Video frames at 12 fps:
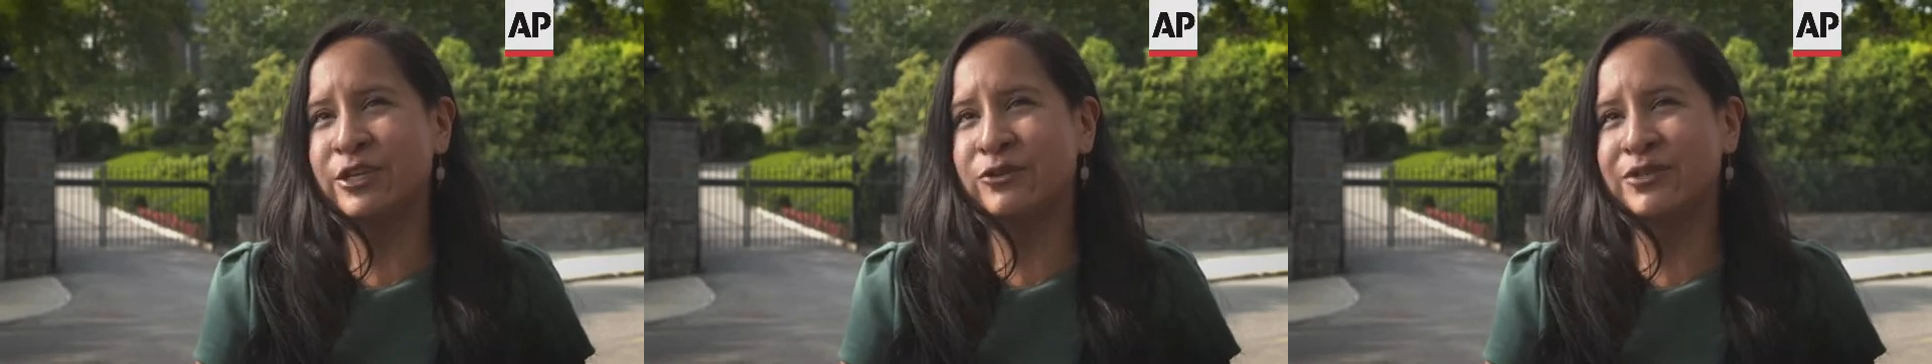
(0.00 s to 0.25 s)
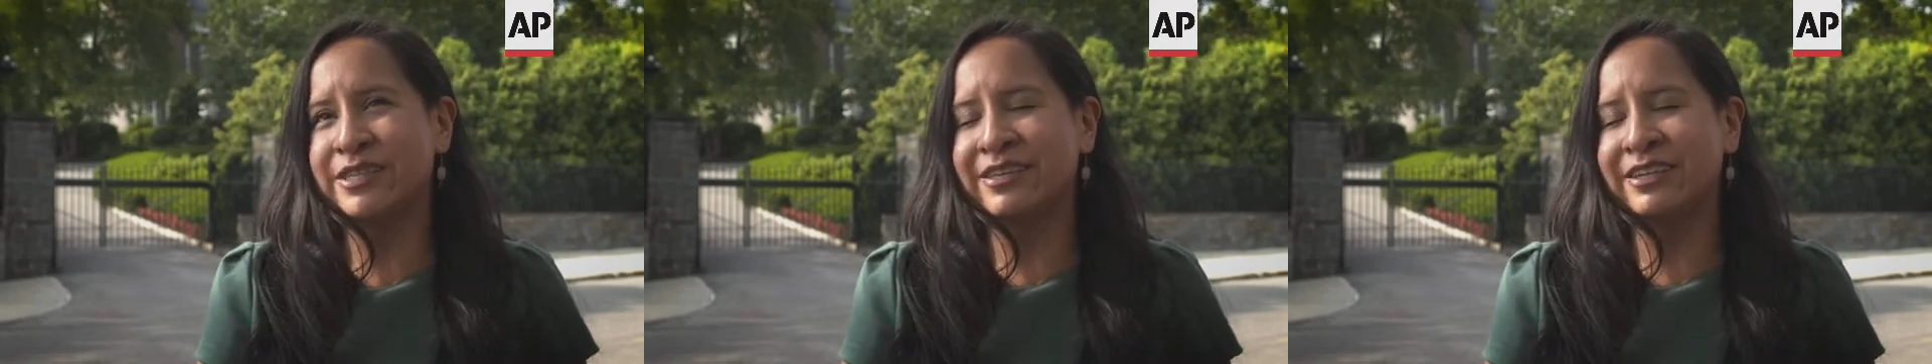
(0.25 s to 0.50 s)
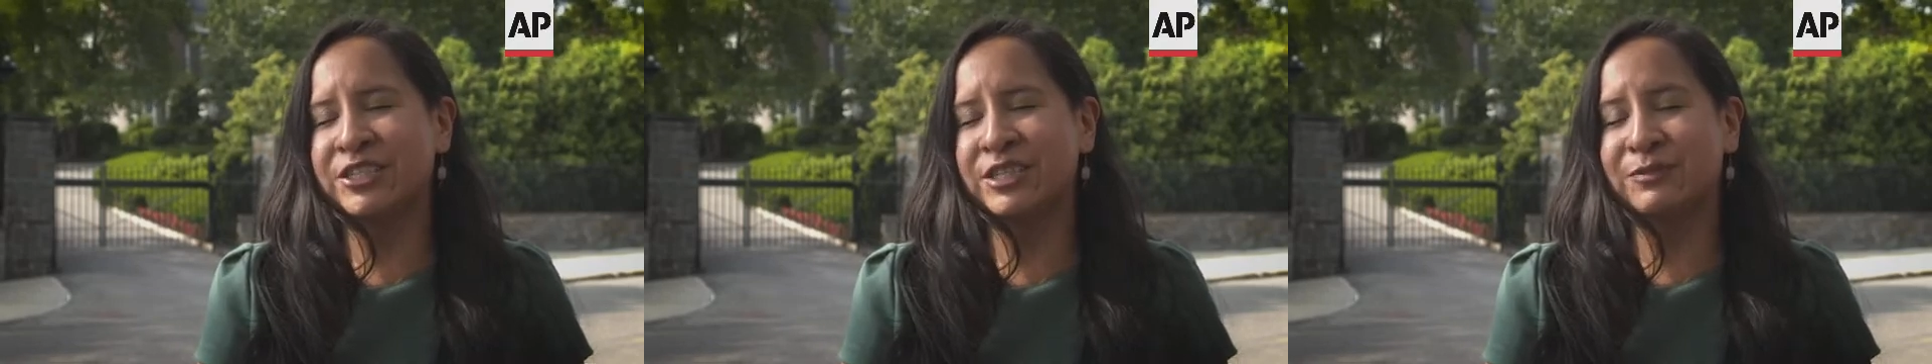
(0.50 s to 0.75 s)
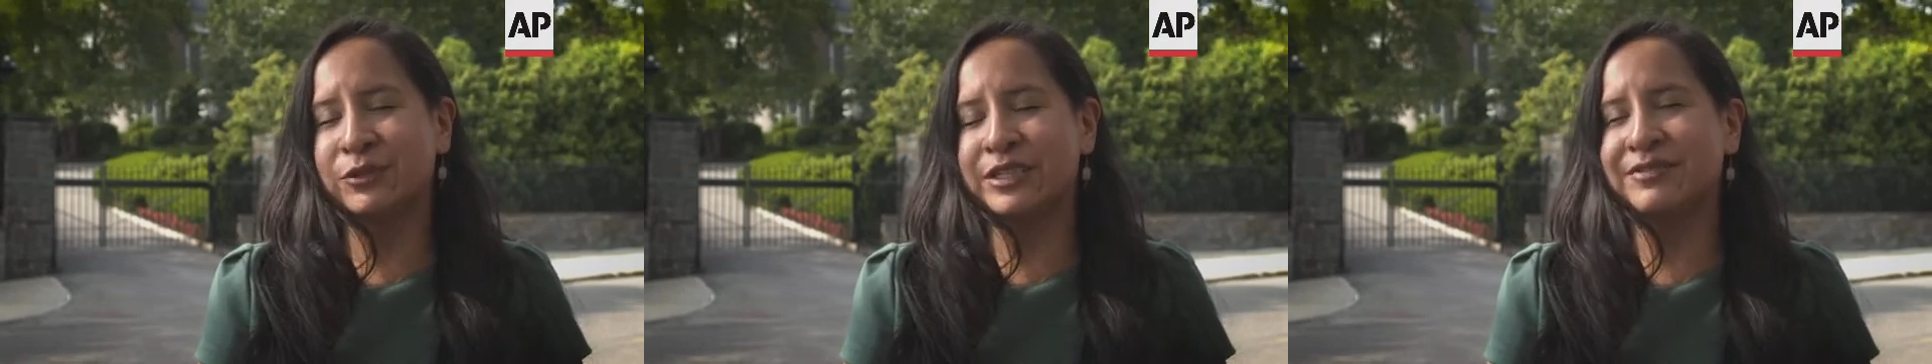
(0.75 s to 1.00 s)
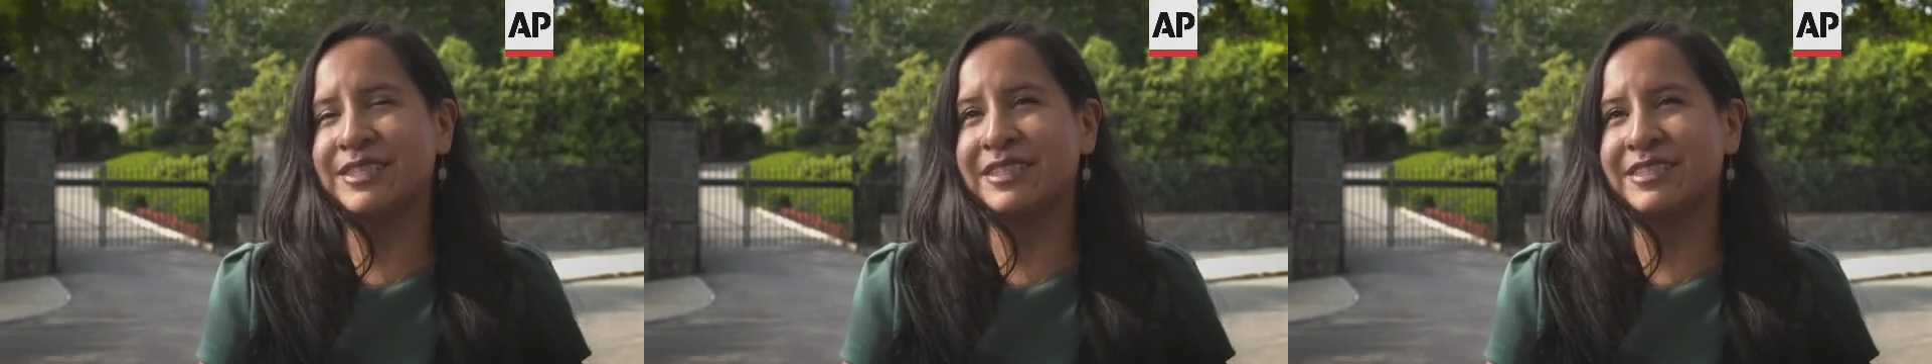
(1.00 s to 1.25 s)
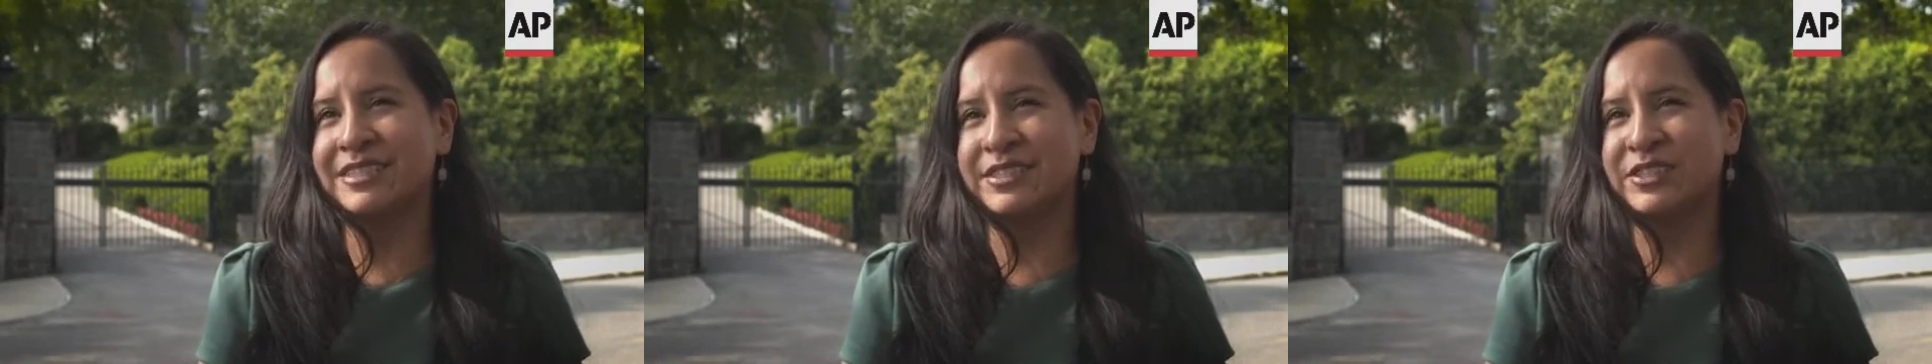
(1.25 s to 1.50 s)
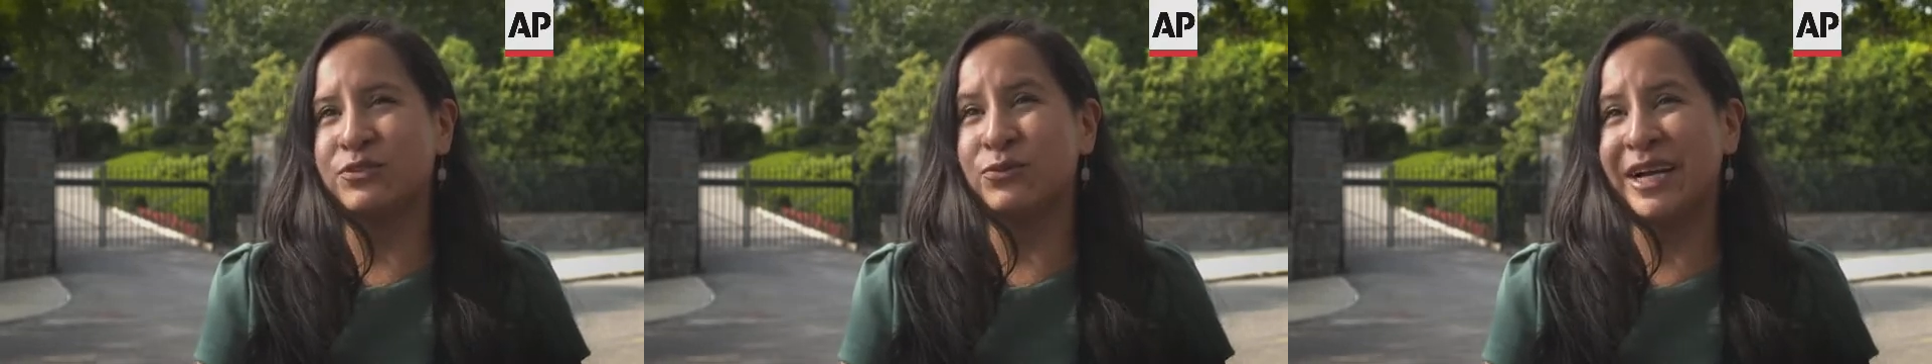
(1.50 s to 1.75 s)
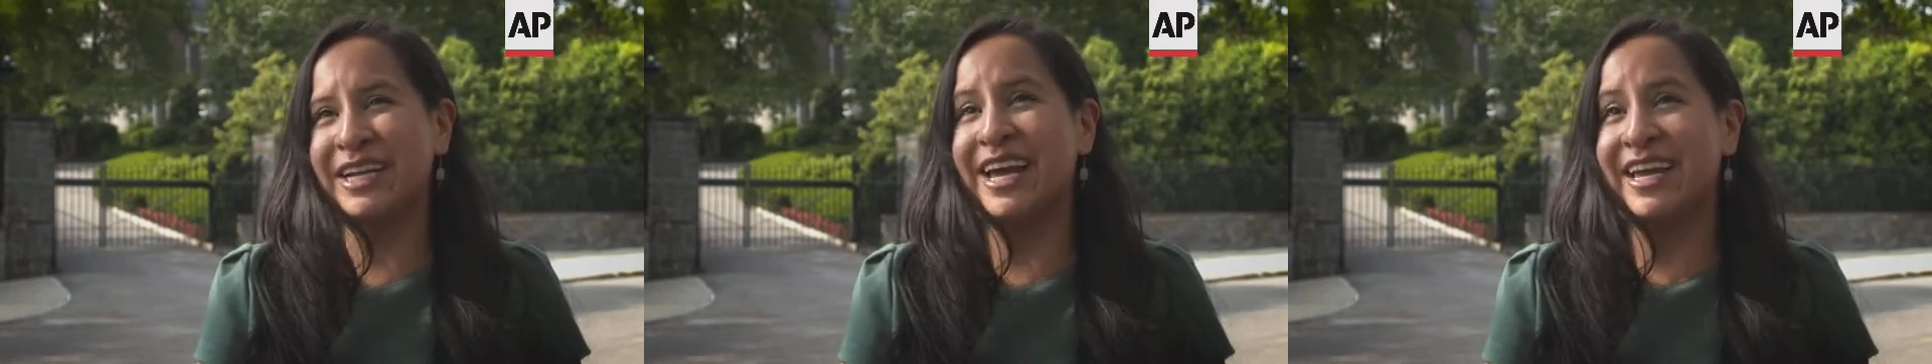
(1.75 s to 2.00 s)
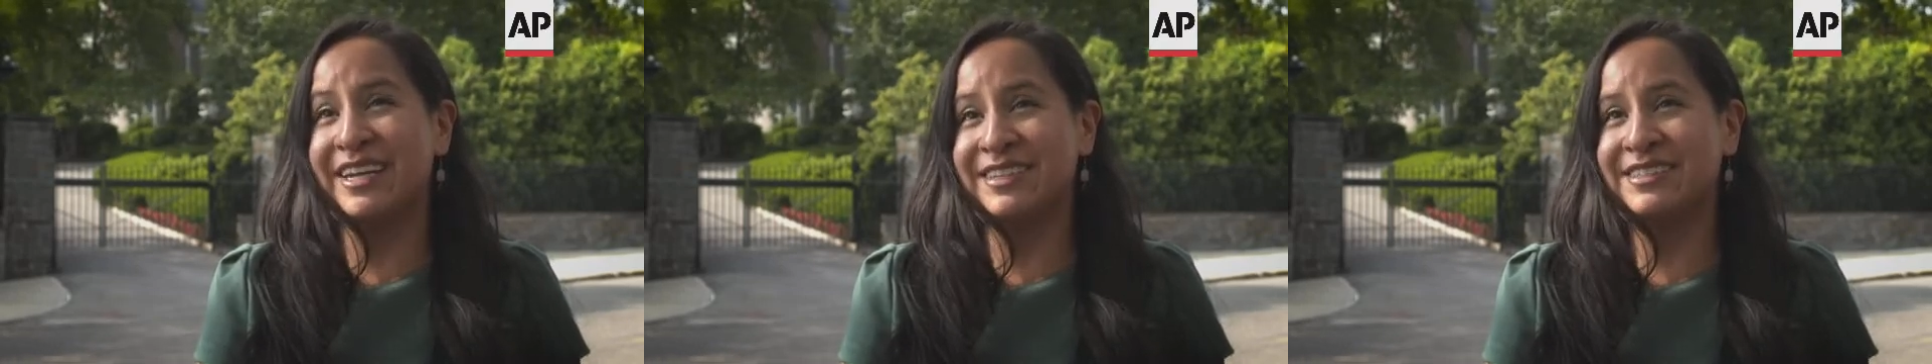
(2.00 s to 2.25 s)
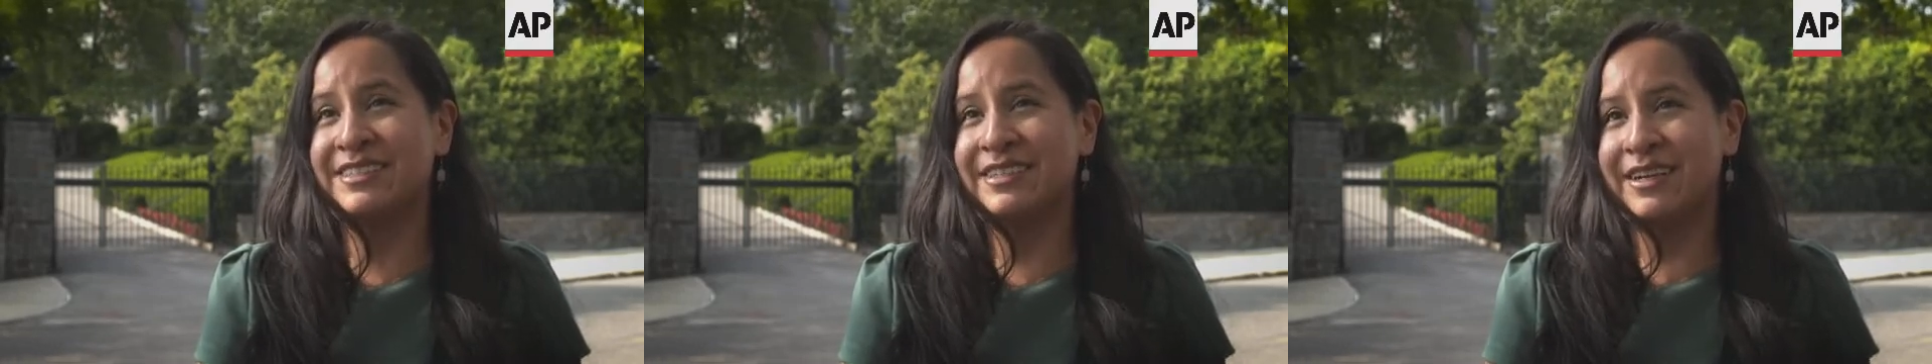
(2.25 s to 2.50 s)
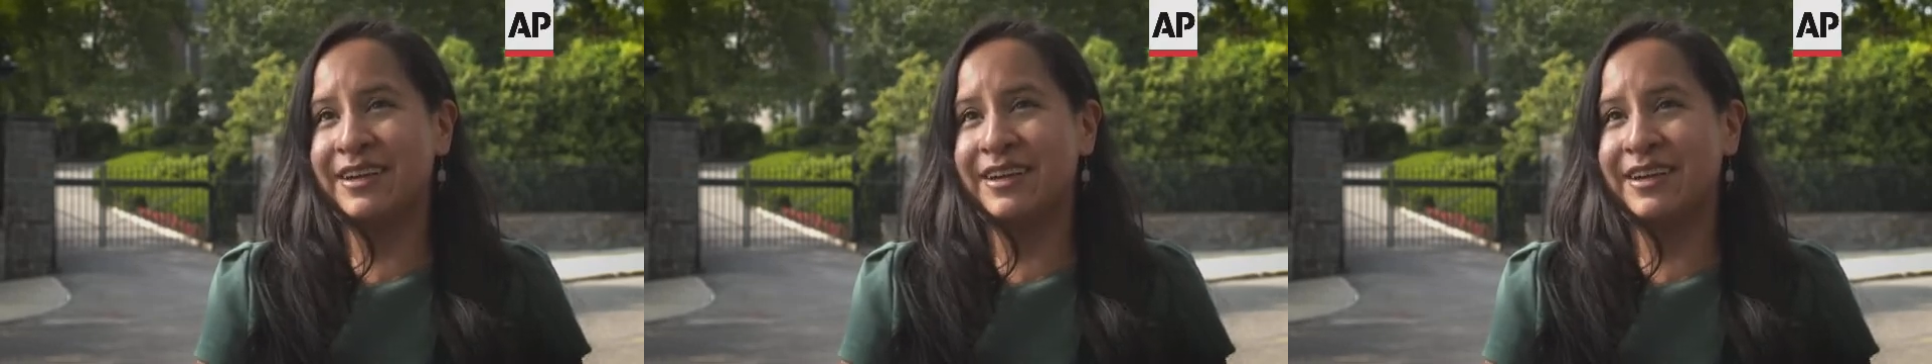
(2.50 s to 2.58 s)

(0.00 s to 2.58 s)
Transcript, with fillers: who said that she believes that this is the right end